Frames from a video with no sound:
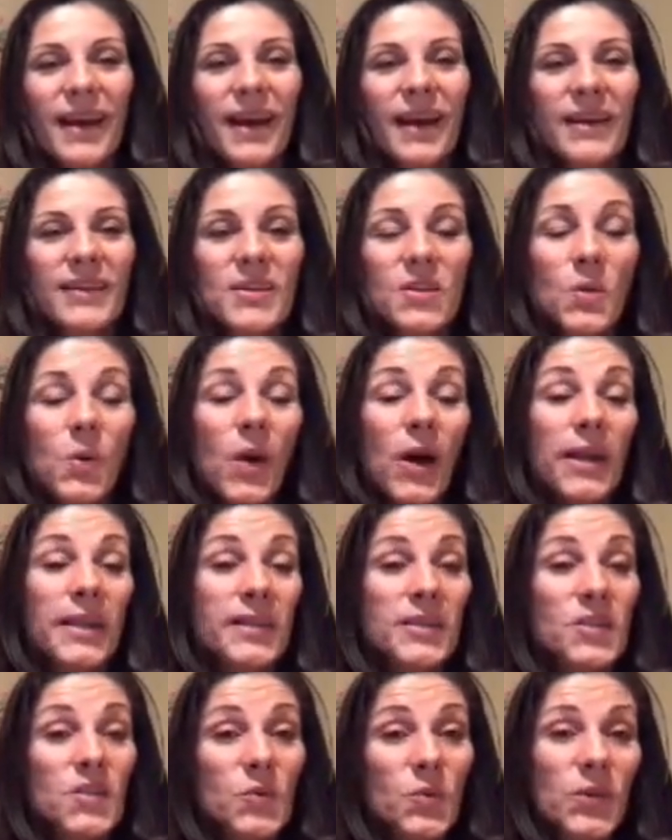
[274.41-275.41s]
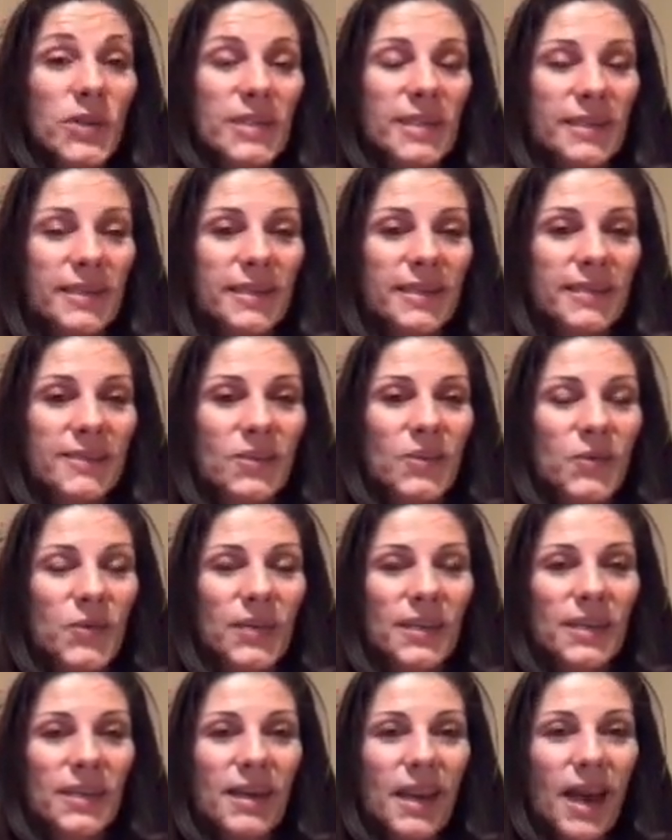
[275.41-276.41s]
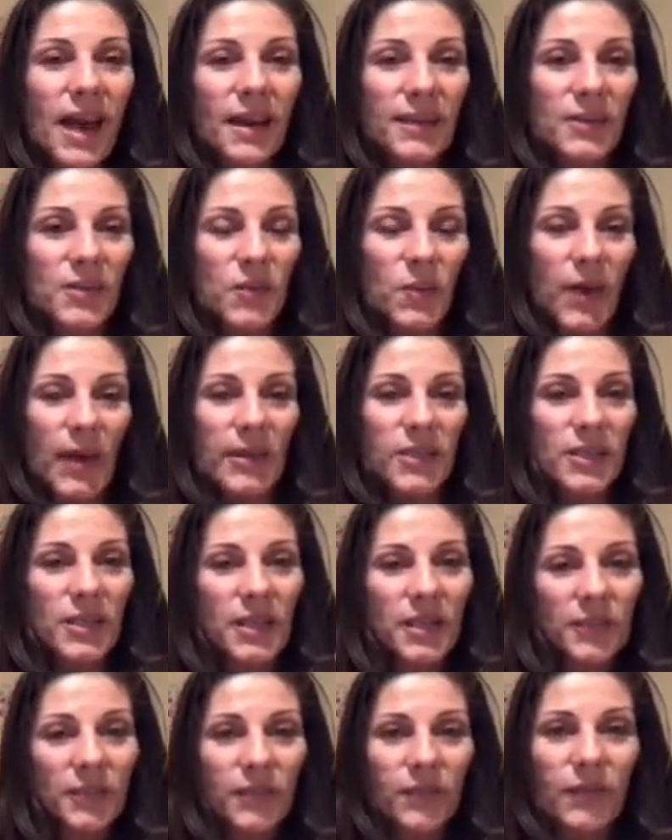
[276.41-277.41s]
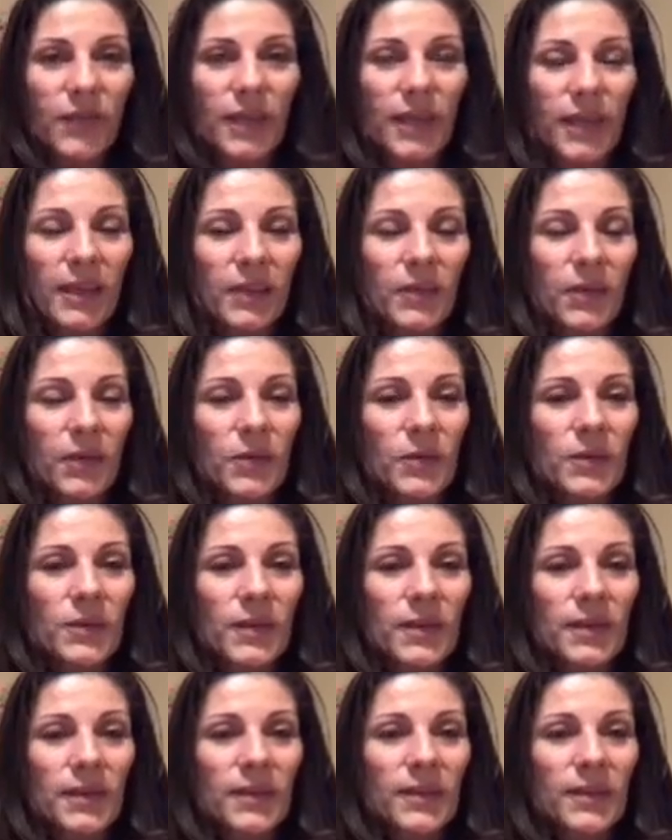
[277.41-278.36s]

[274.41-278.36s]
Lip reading: It's quite exquisite during the night to actually feel